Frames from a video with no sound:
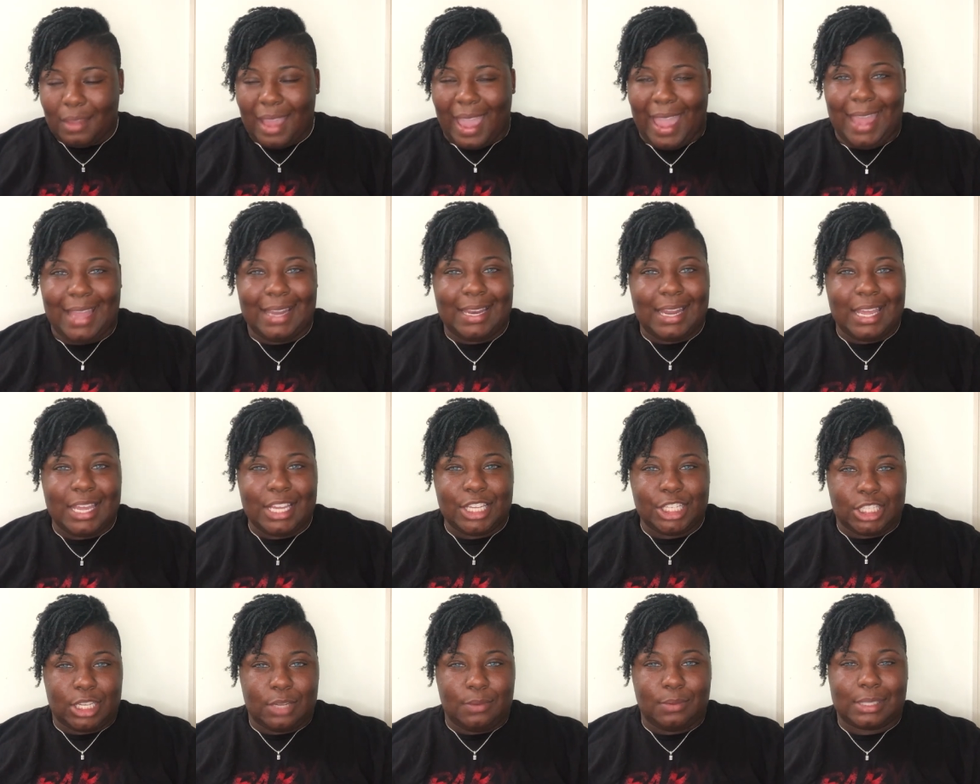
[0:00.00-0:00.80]
And
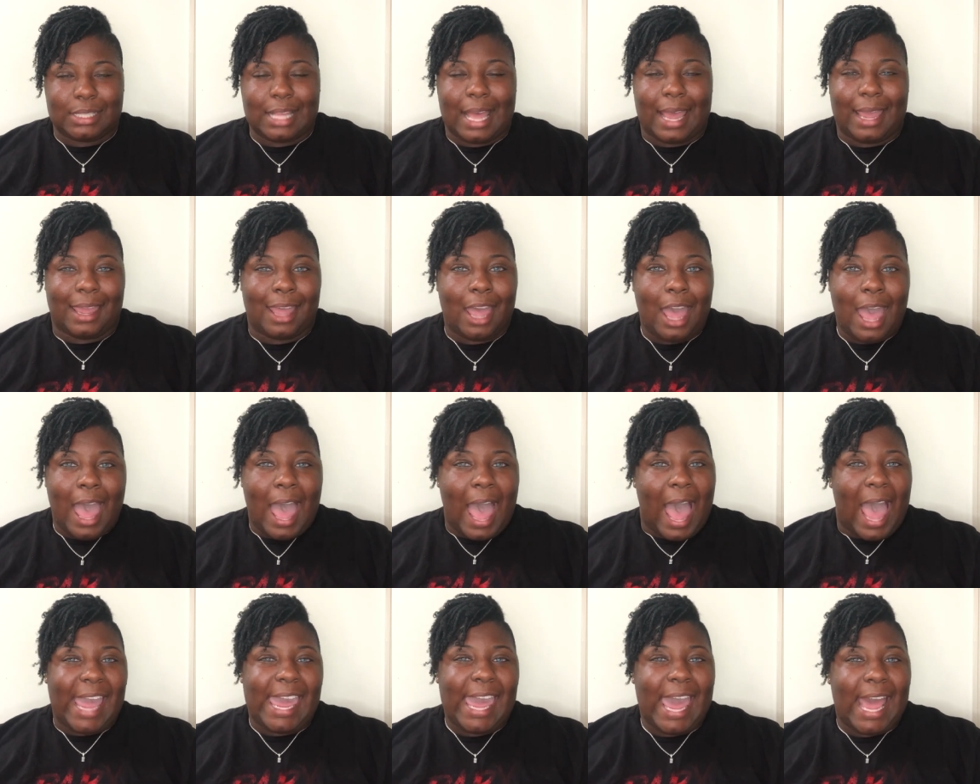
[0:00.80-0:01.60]
then she was like,
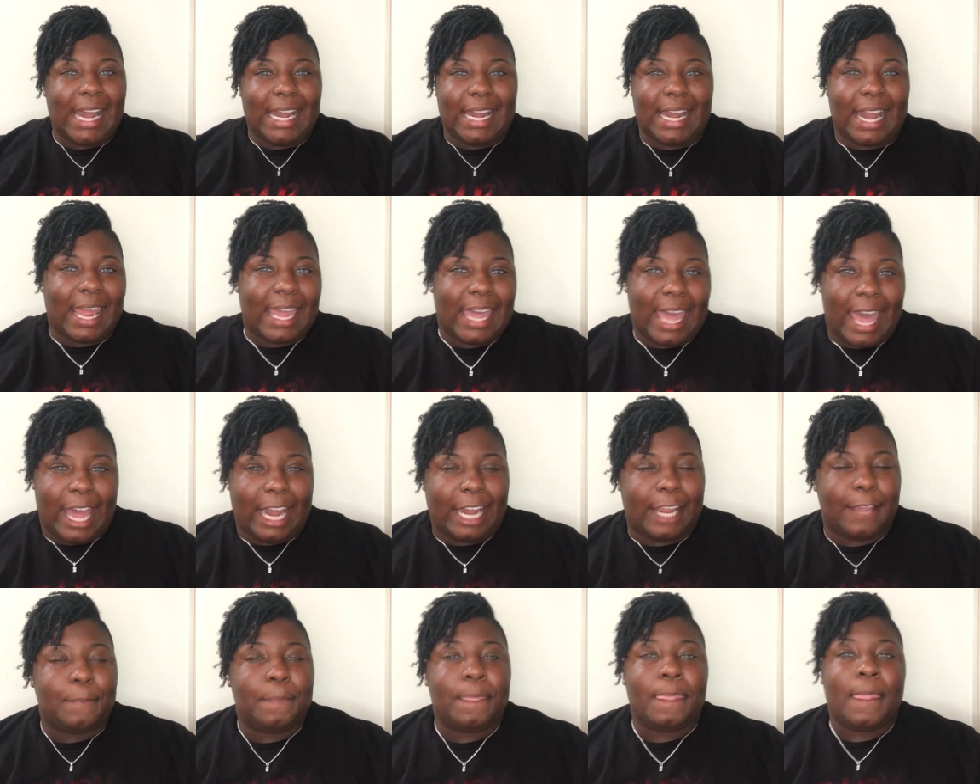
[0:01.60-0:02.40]
I got it, I
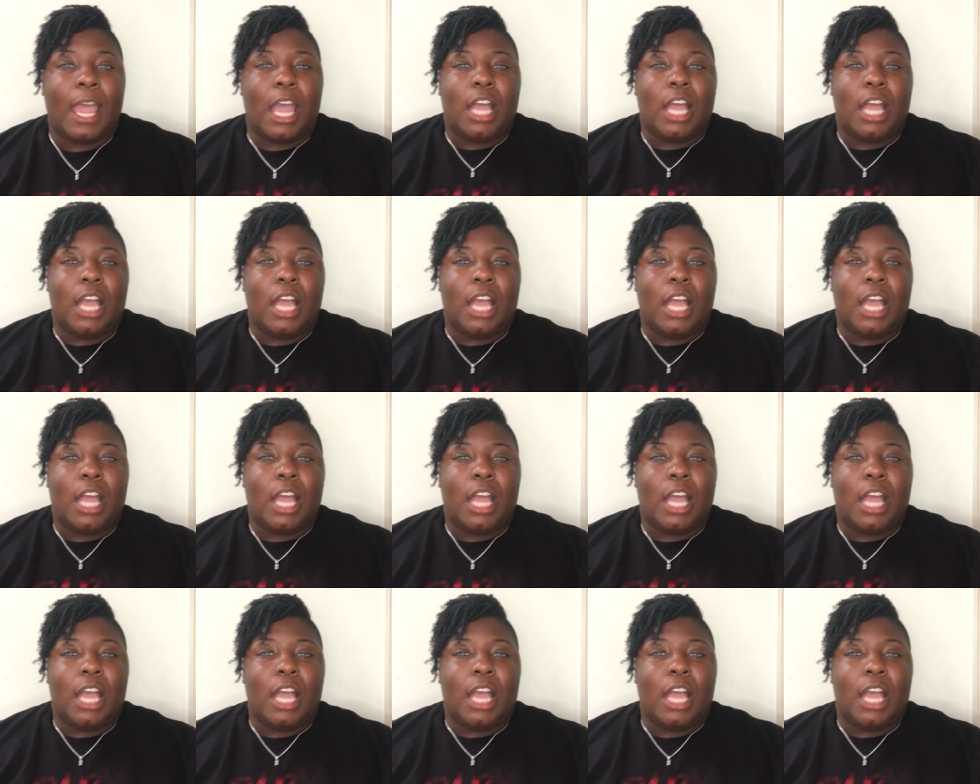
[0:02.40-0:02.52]
got it.